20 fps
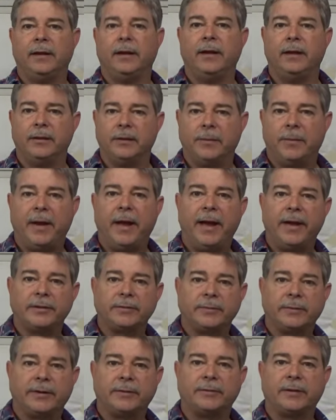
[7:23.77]
In the
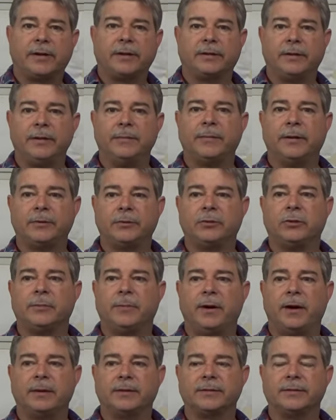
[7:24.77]
past, when I tried to clean my
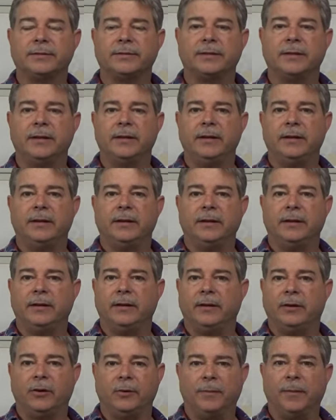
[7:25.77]
toolboxes
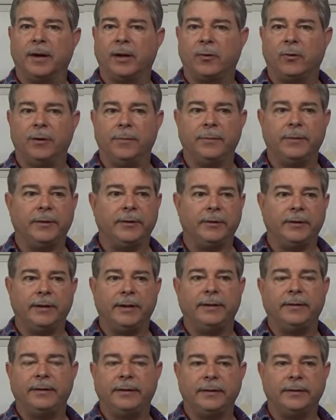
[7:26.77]
or my equipment or
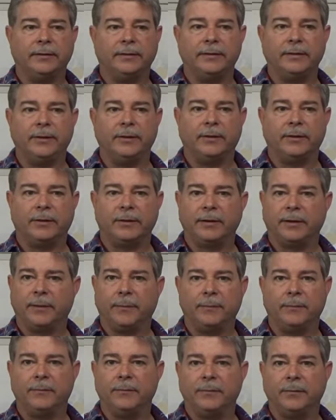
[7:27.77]
anything in the, like in a
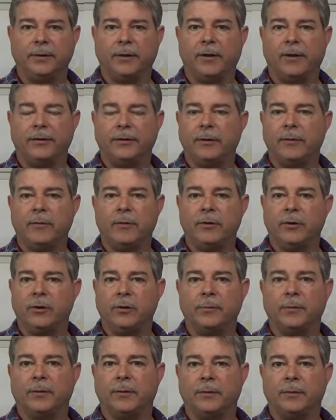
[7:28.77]
laundry
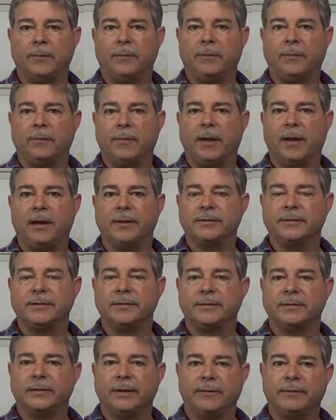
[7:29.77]
room or appliances
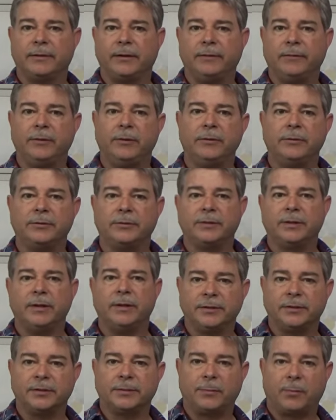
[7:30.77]
and stuff, and I've used
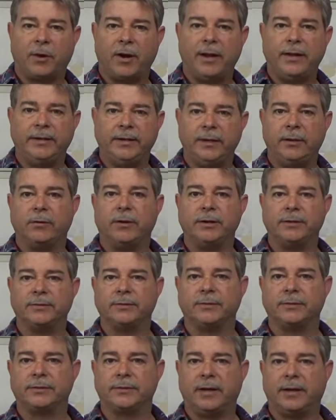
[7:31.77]
the spray
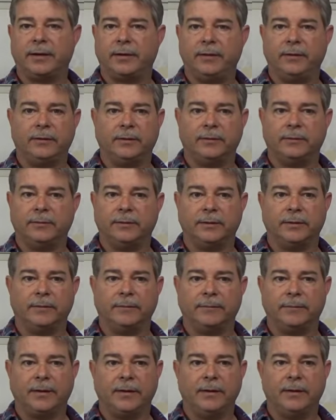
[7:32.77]
degreasers like
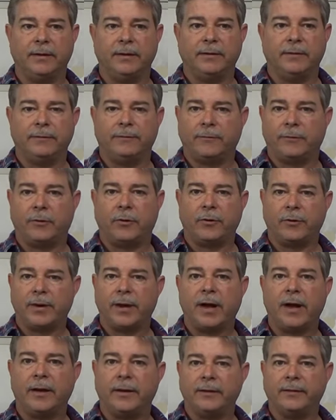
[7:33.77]

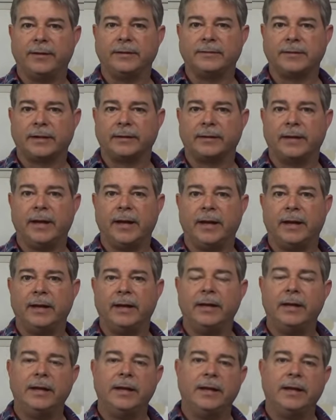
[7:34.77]
409 and things like that.